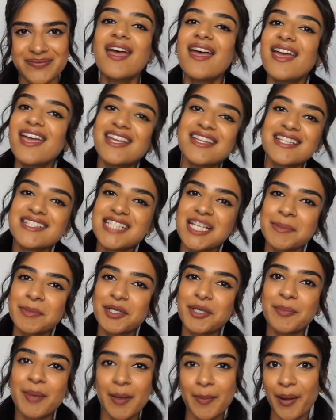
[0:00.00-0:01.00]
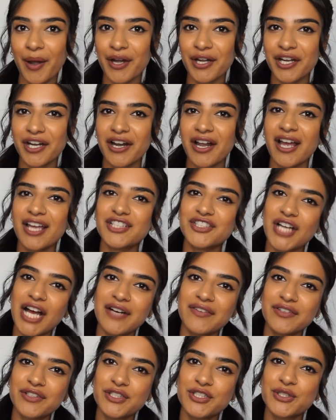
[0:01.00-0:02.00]
In the summer, my partner and I
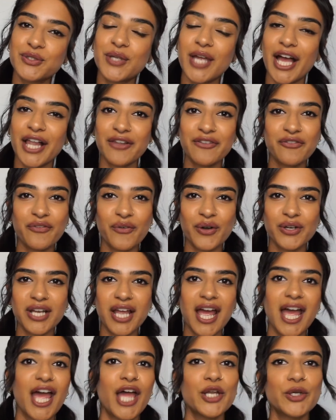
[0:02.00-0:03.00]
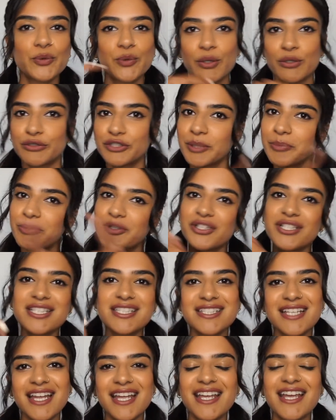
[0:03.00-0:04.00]
traveled to California and road trip through the
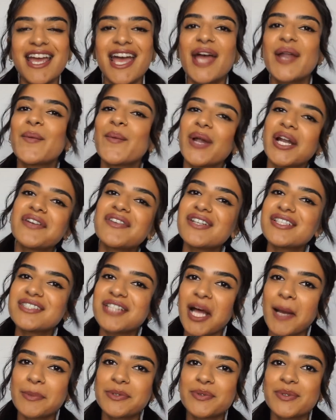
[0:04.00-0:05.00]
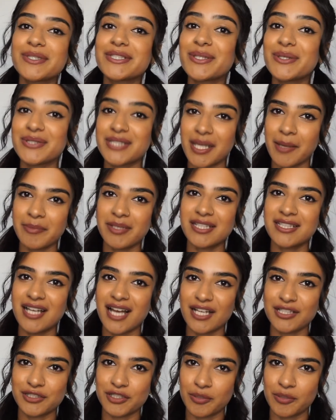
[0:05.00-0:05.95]
state, and one of our stops was Yosemite National